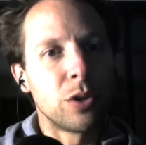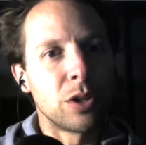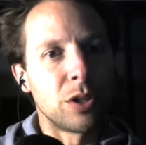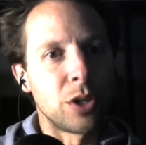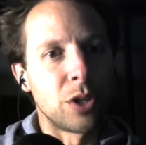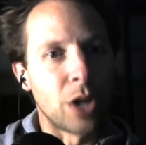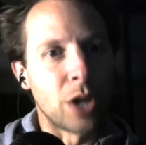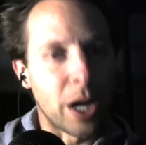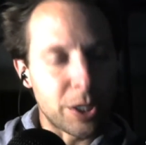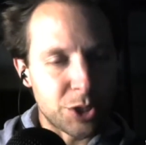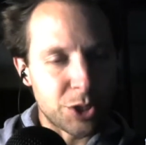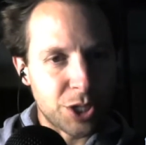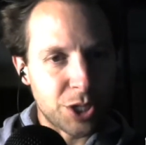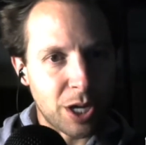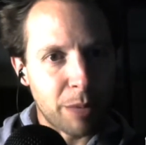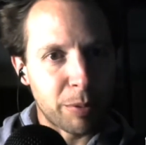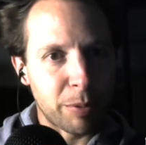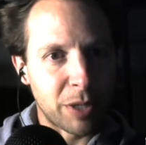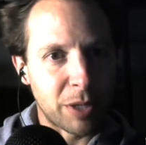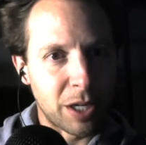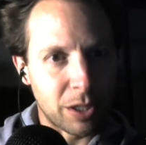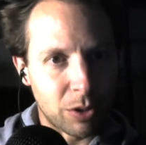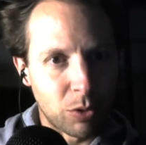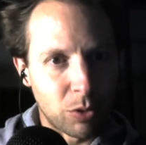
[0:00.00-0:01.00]
not
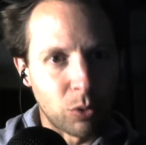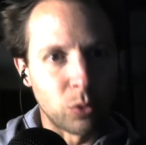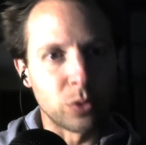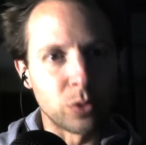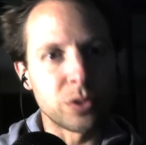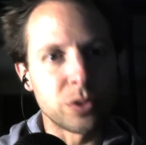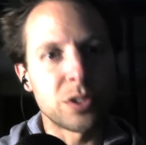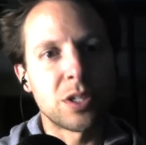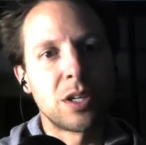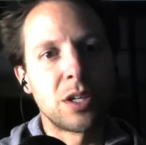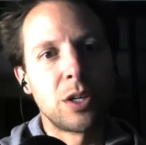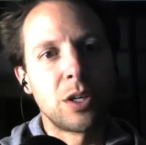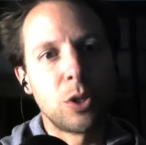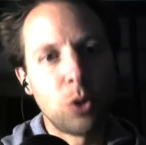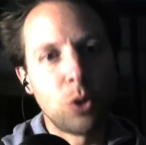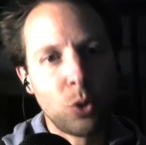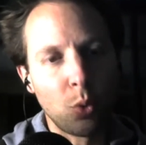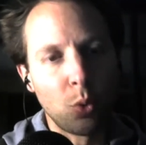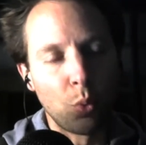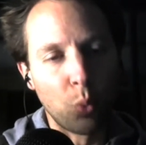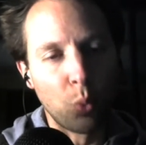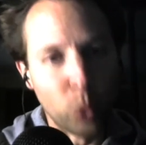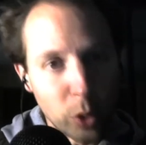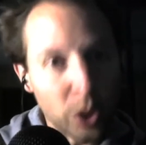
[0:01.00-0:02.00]
shopping at Coles who
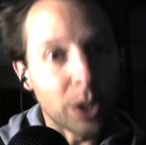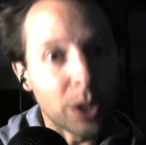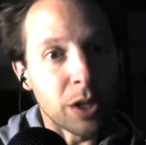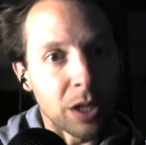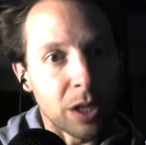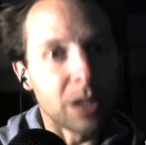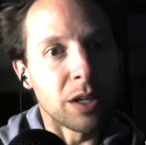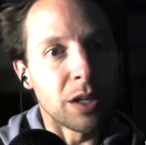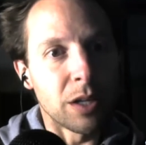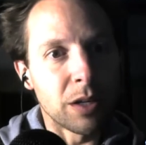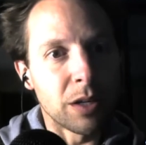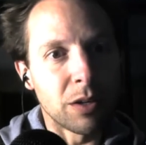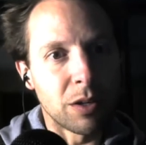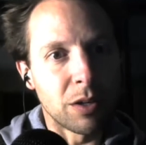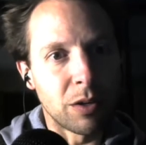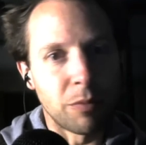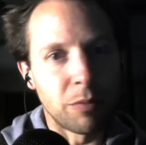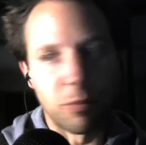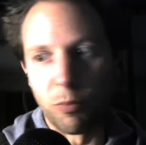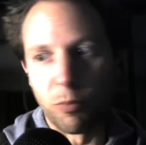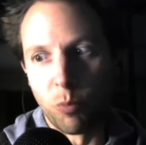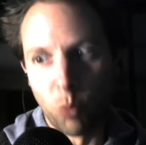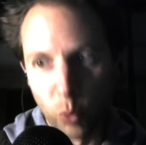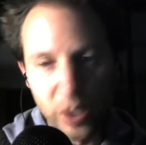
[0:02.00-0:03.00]
would
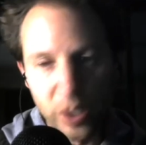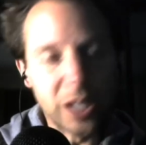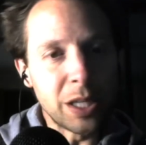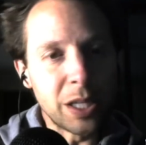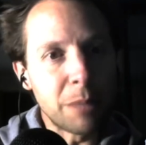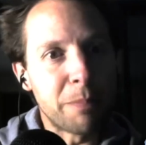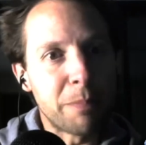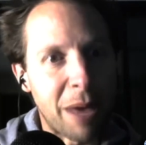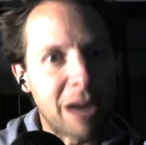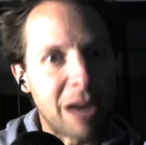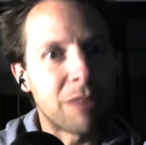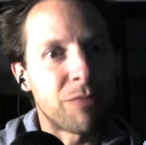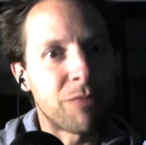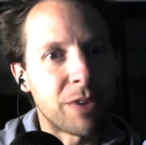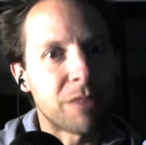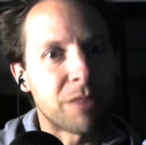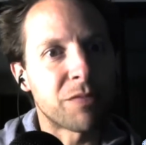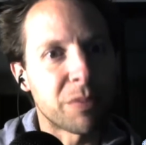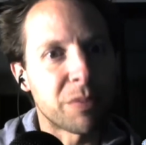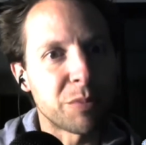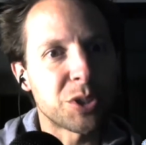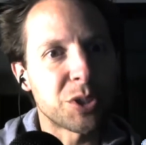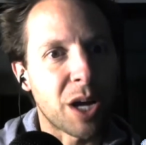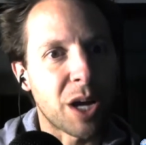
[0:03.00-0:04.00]
really benefit
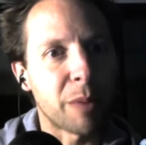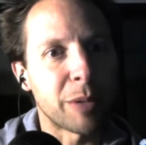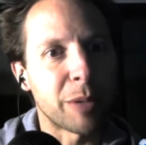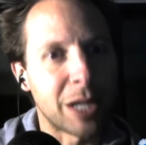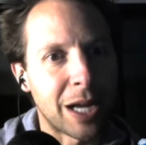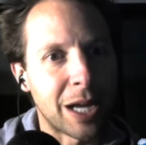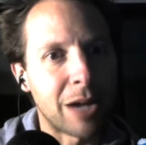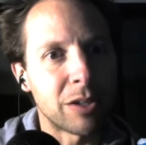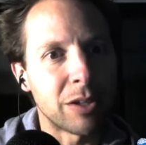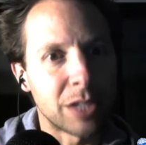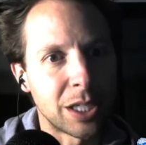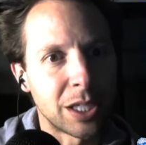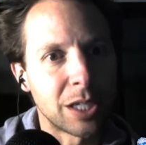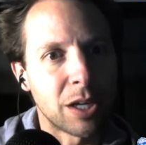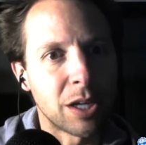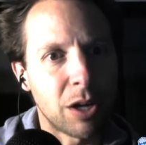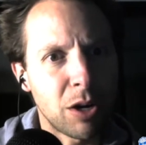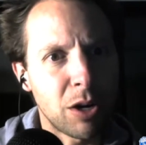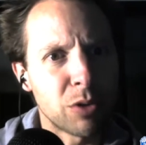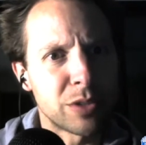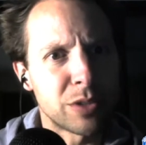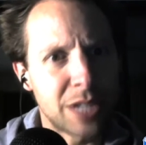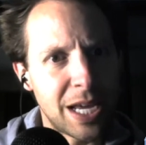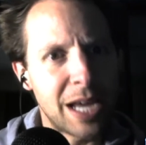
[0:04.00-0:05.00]
from shopping at Aldi and go,
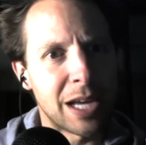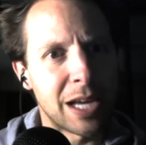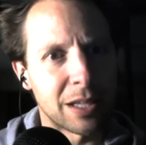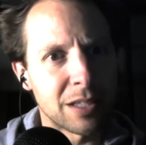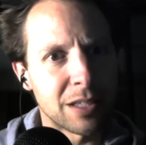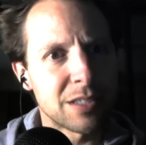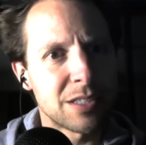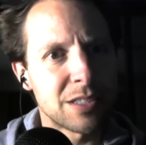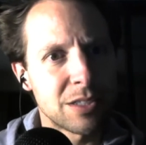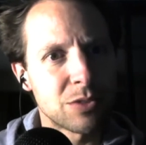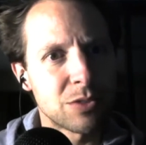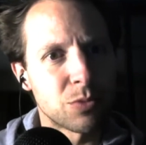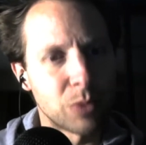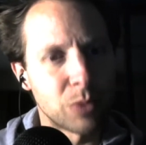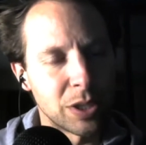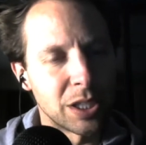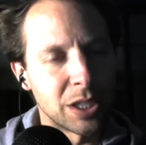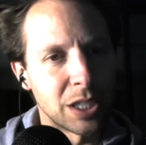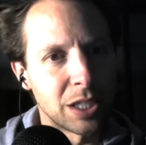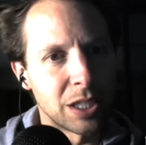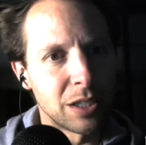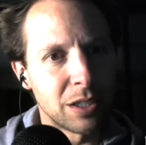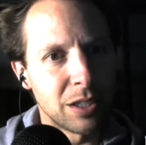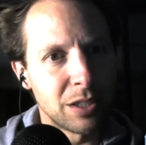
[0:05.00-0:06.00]
oh, dang, this is
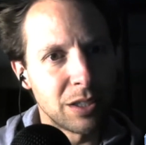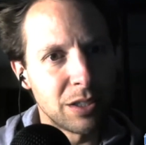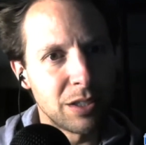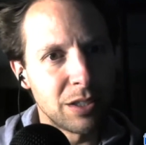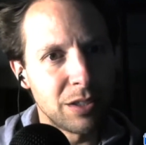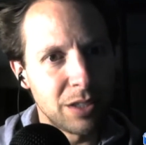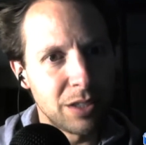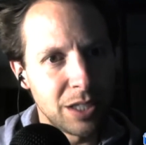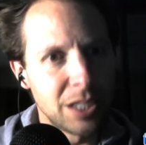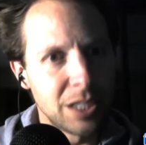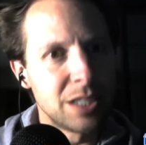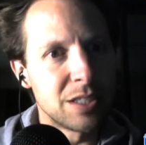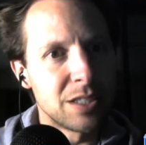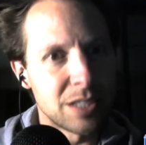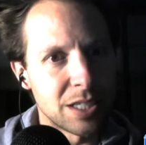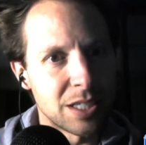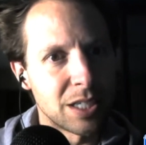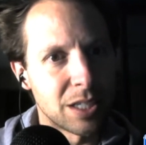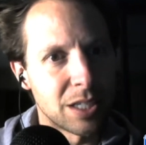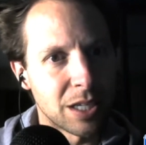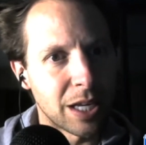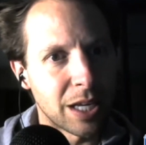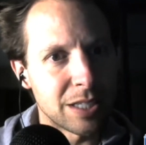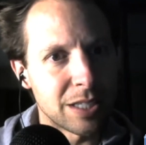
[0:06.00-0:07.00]
really easy
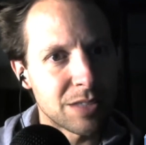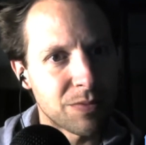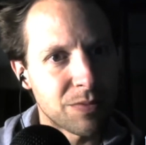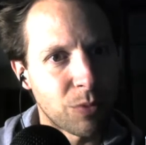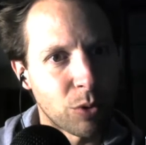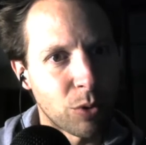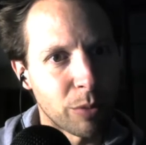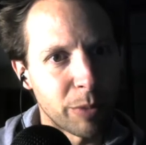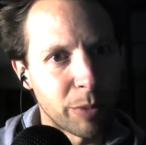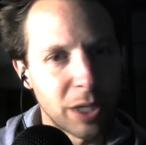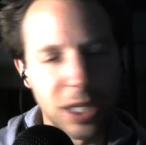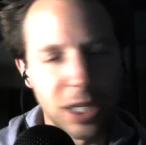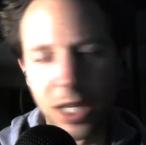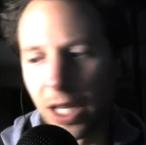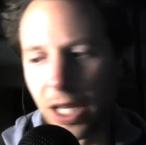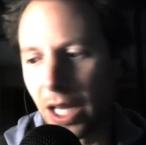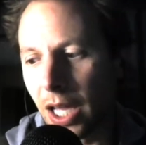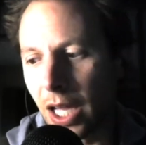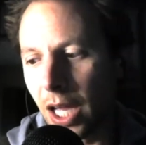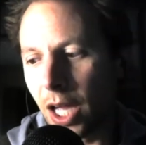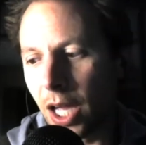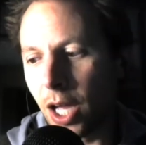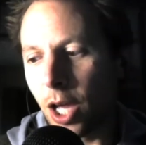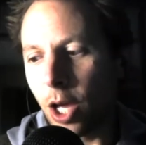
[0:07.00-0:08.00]
and nice for me.
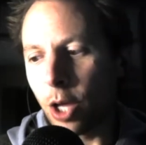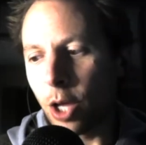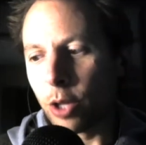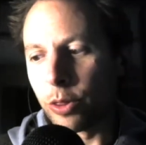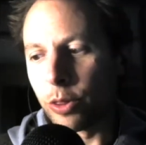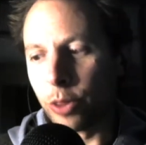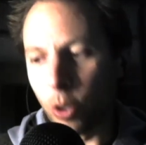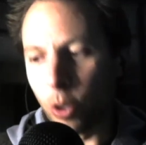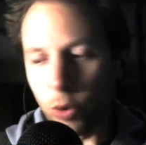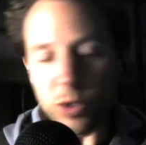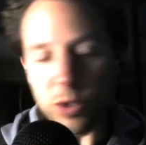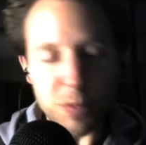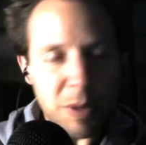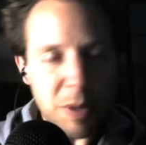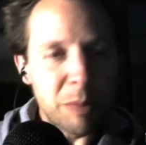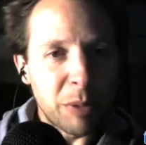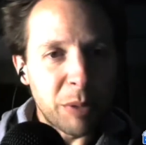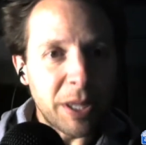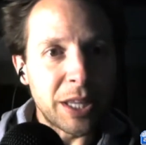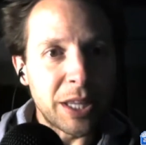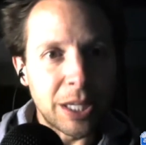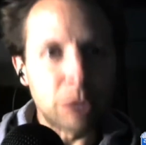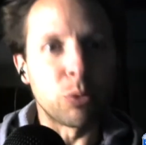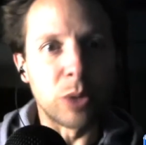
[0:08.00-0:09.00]
Those people,
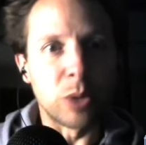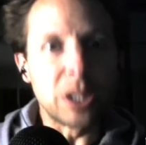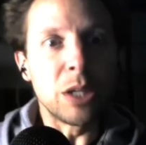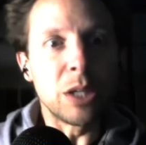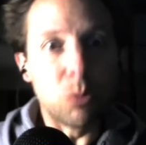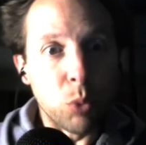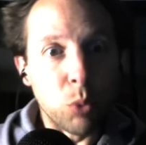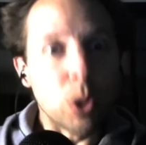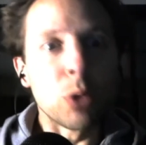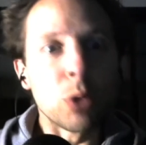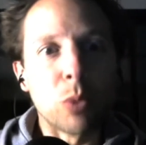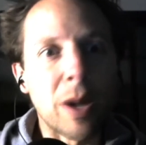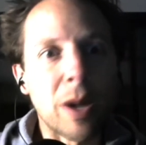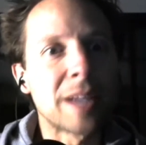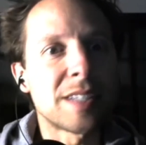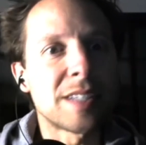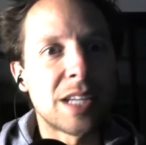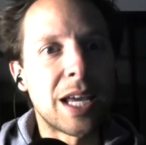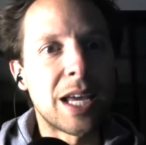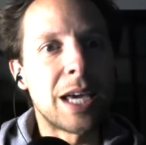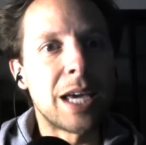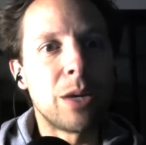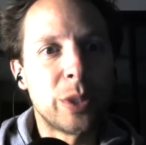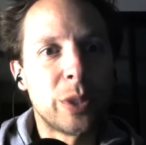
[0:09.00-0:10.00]
I think, really would
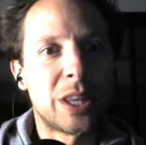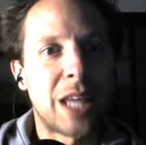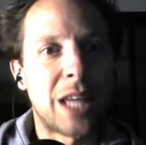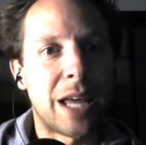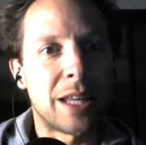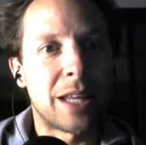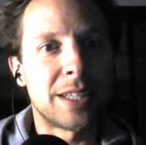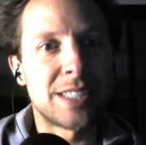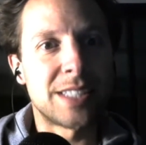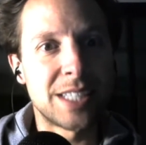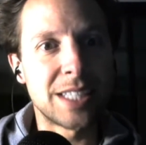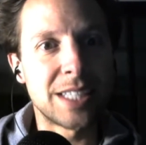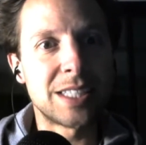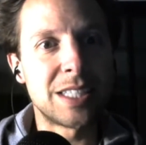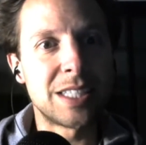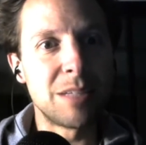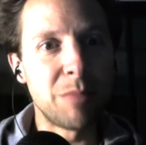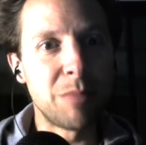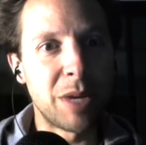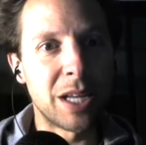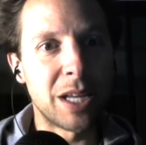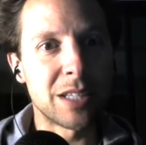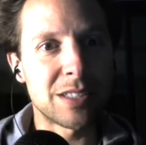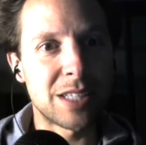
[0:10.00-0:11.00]
resonate with that 60
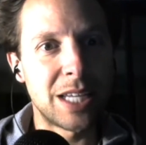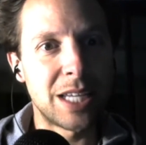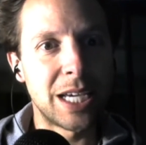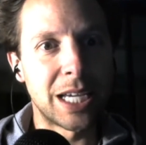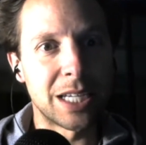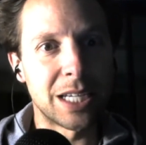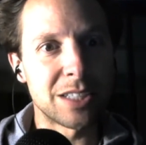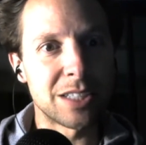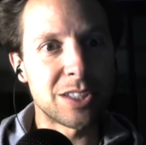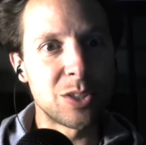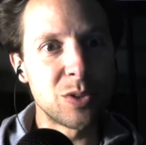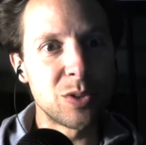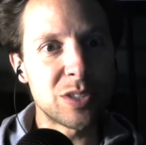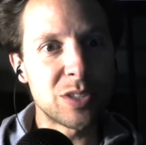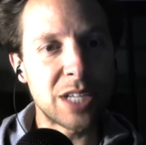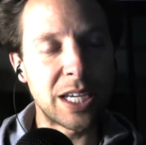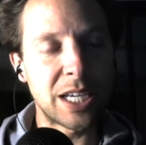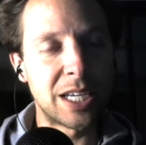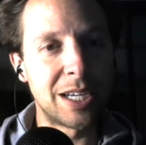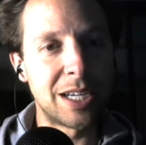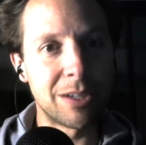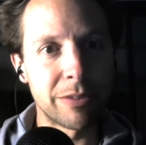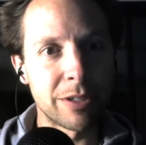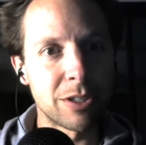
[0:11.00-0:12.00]
minutes thing. And as soon as they
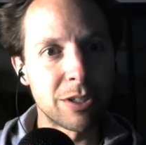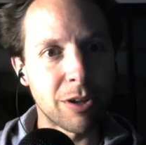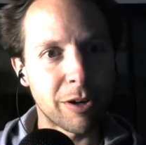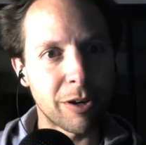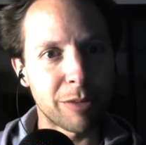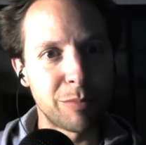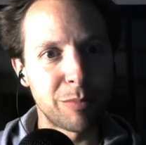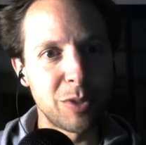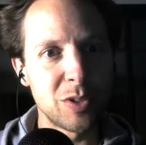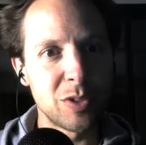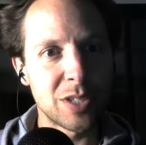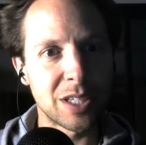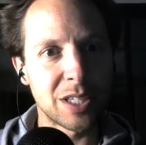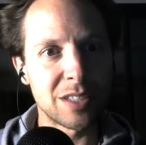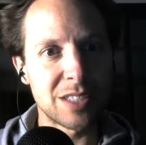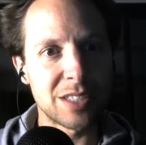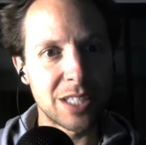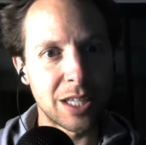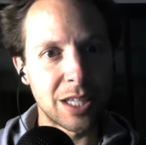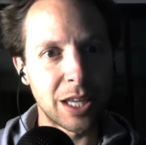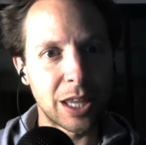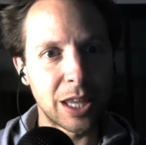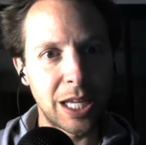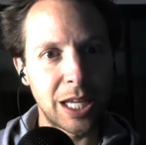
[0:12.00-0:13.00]
hear the dark music and
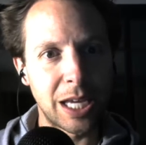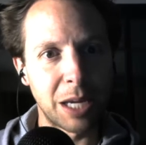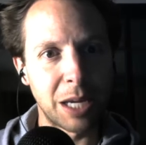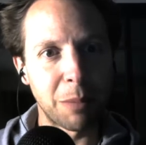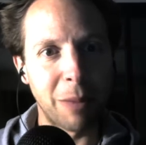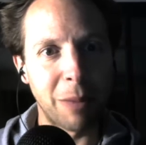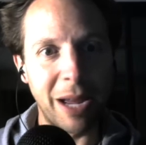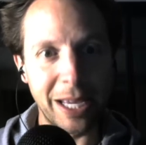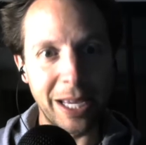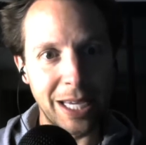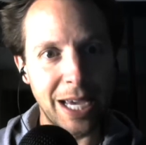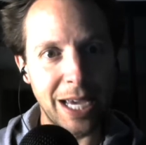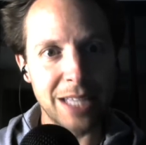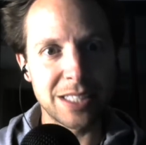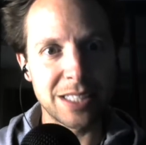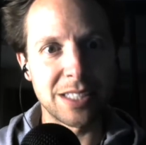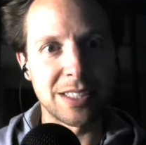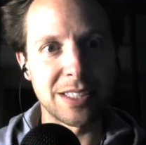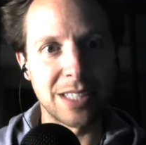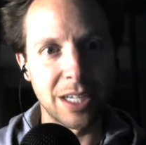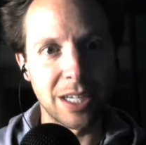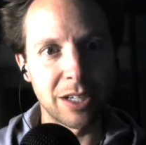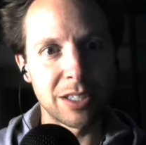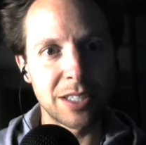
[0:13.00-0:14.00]
see the thing, my guess
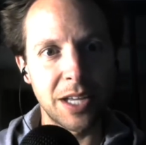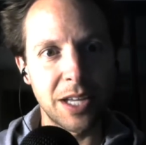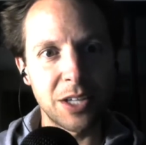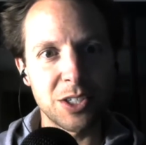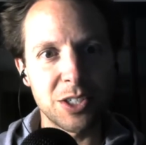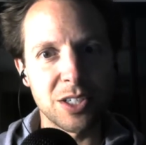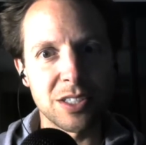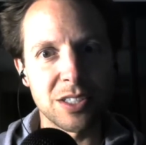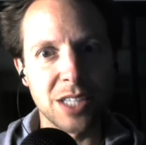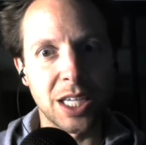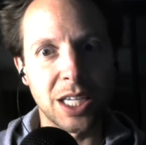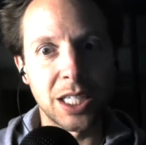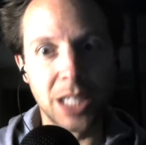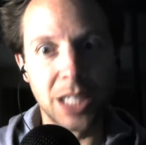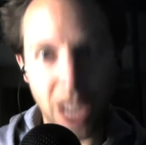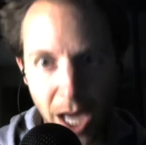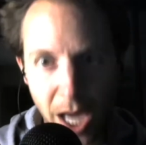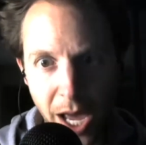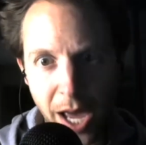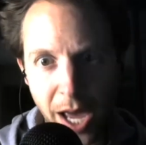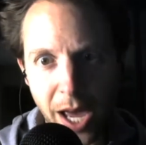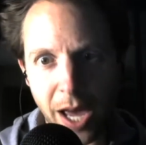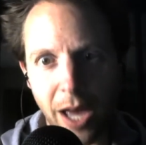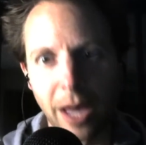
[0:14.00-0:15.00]
is their attention is like,
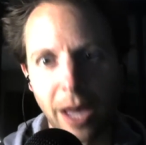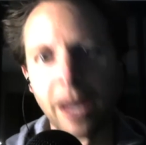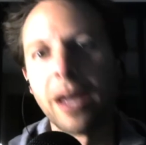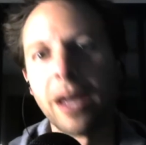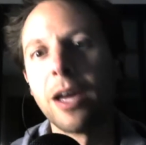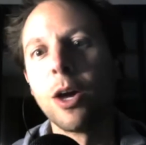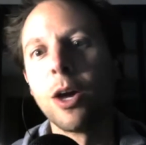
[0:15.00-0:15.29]
yeah,